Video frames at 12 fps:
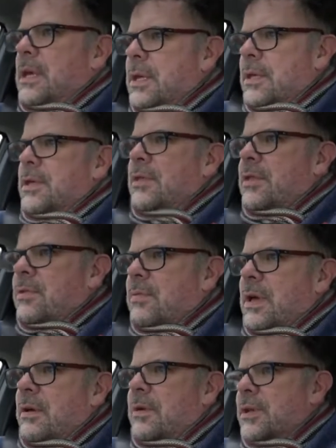And this is
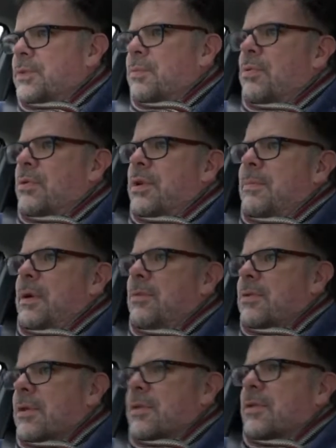where us poor
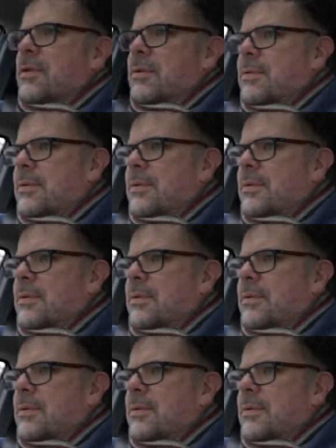commuters